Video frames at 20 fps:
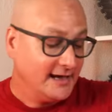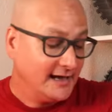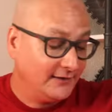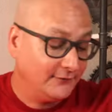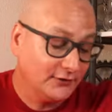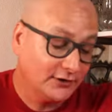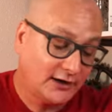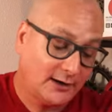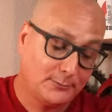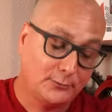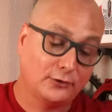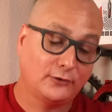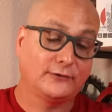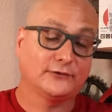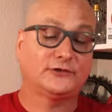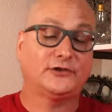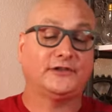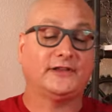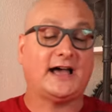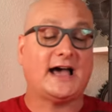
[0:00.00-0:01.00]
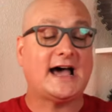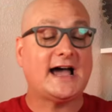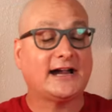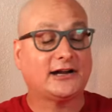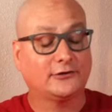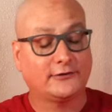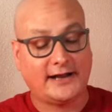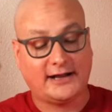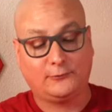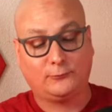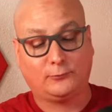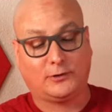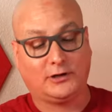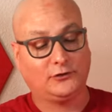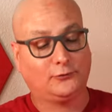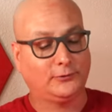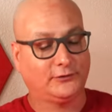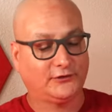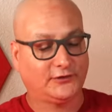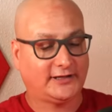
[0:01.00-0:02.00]
Even coming over to the higher end
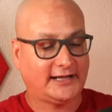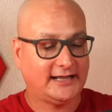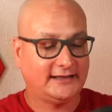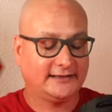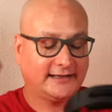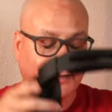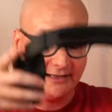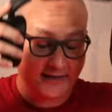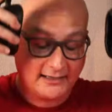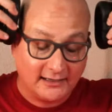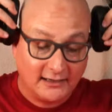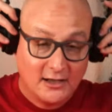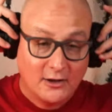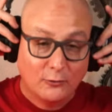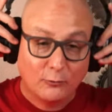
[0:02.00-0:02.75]
ones, which again, they uh,